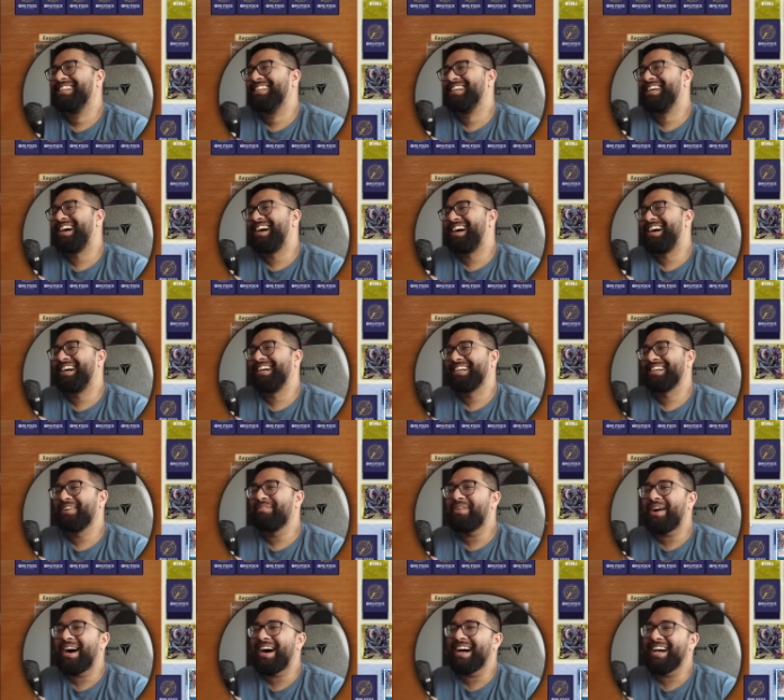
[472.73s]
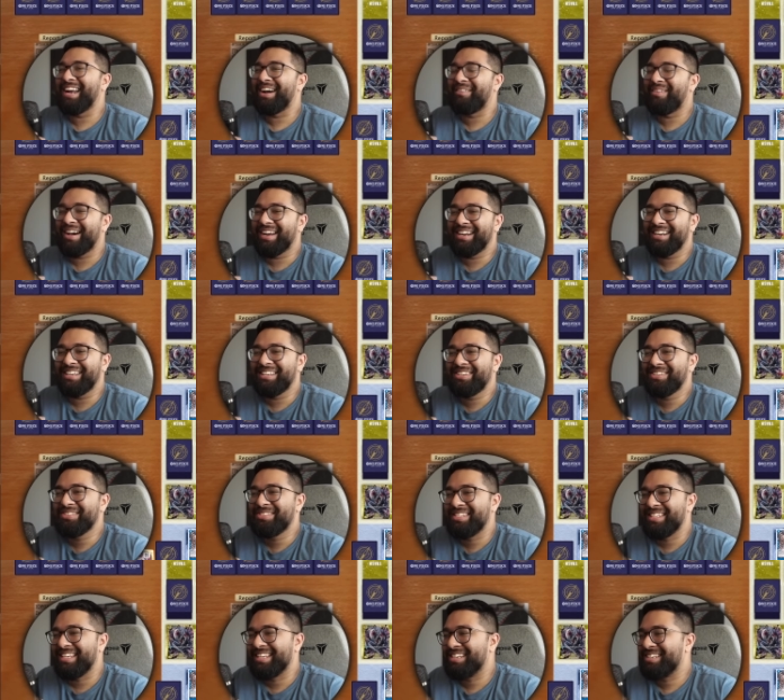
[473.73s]
nah, come on. I wanted to
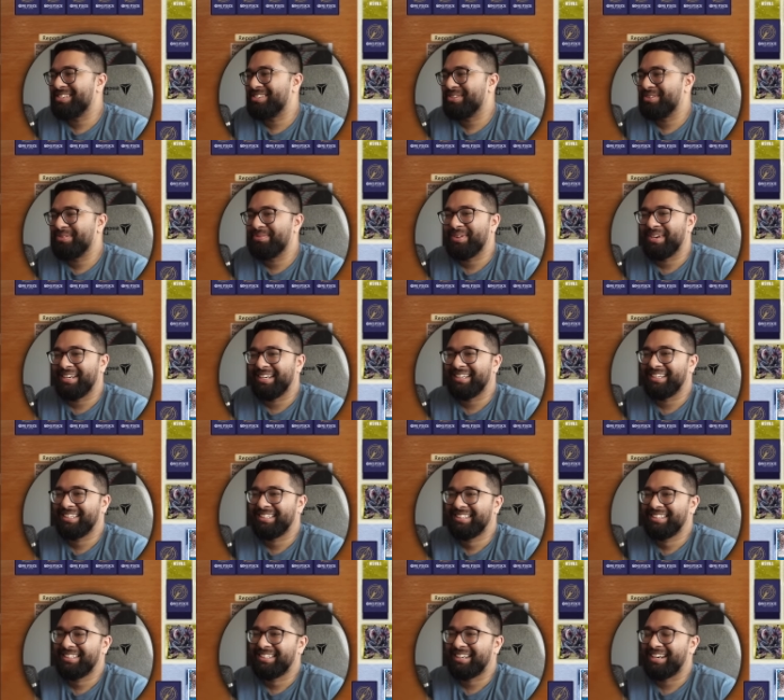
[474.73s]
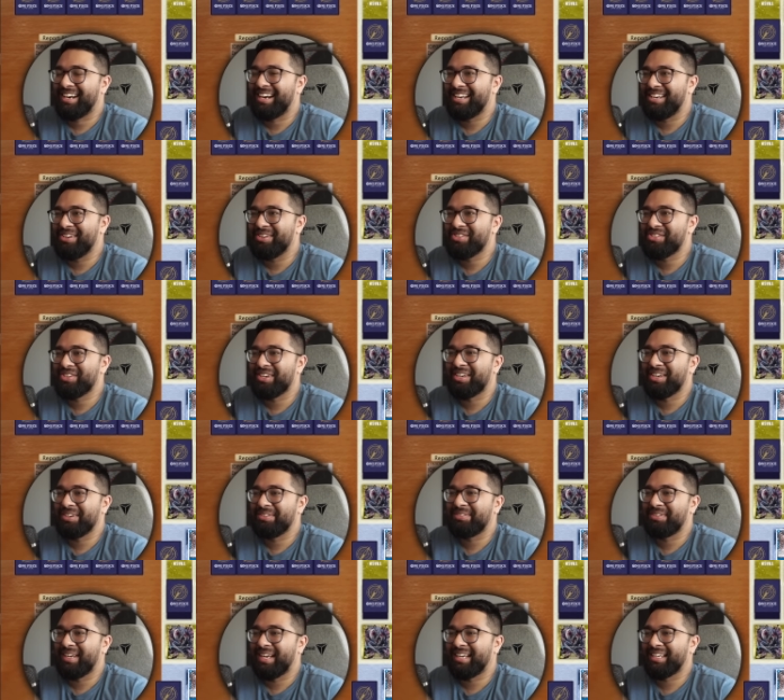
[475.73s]
use the Inazuma. All right, no trigger
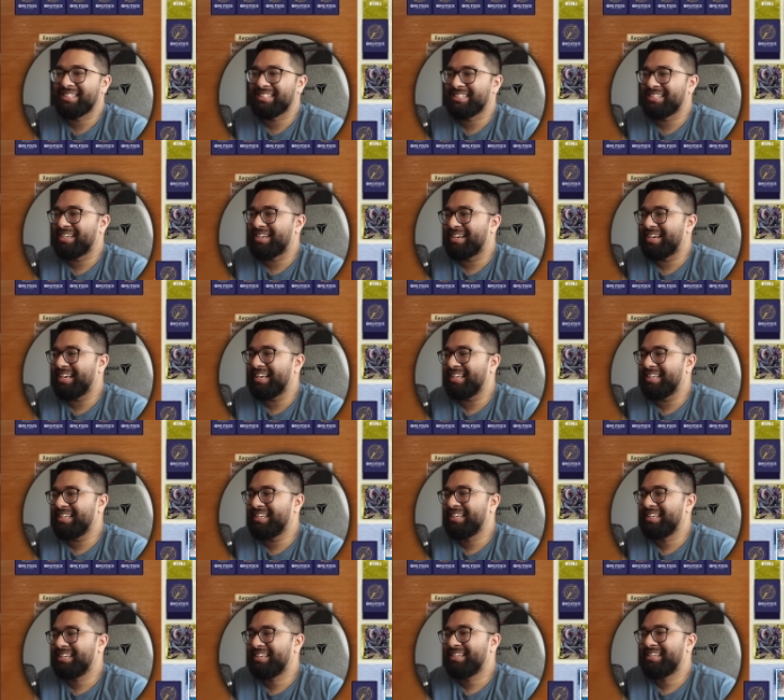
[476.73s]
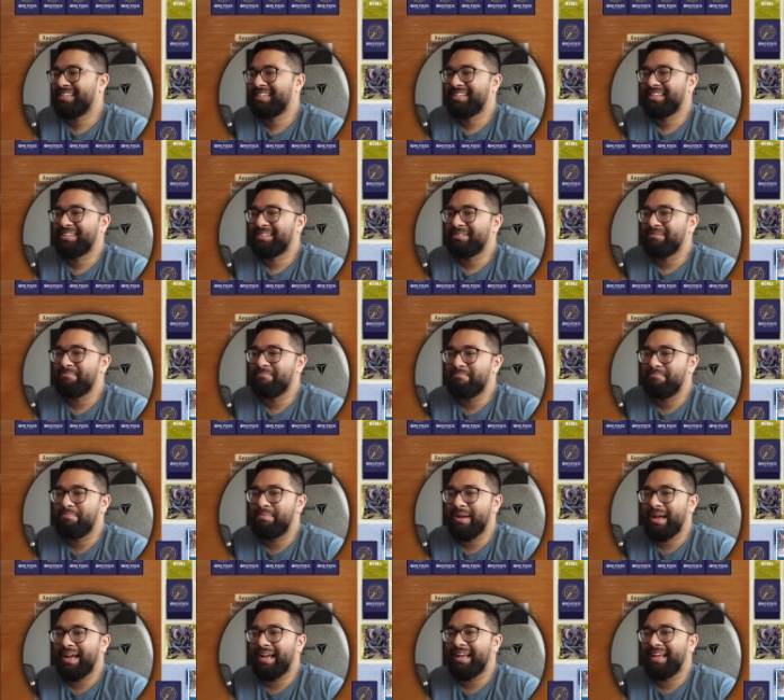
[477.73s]
effect. All right.
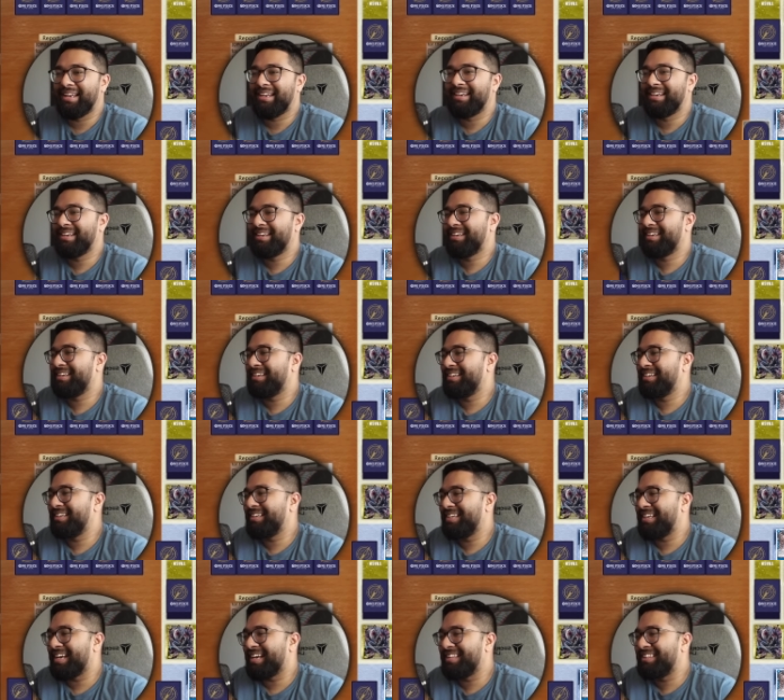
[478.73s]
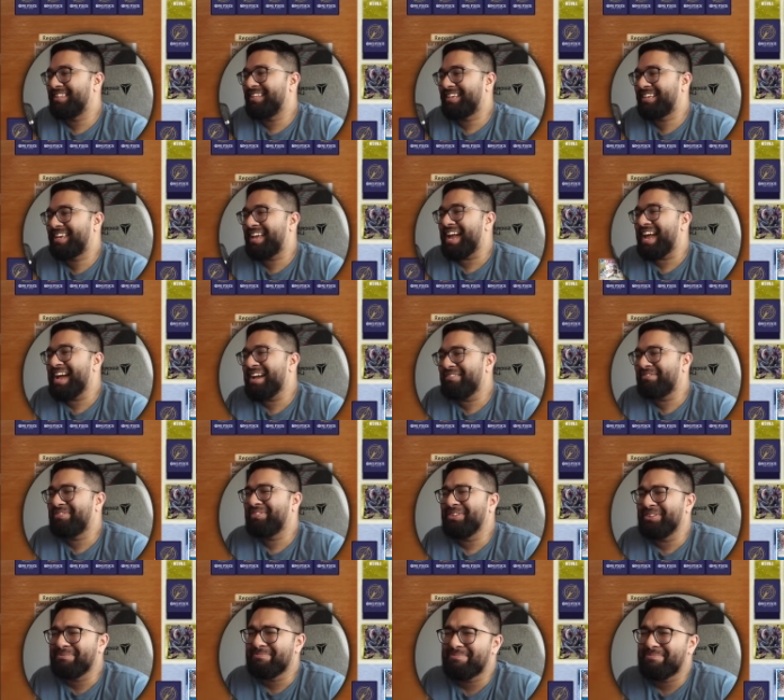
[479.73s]
Bet. Get the capital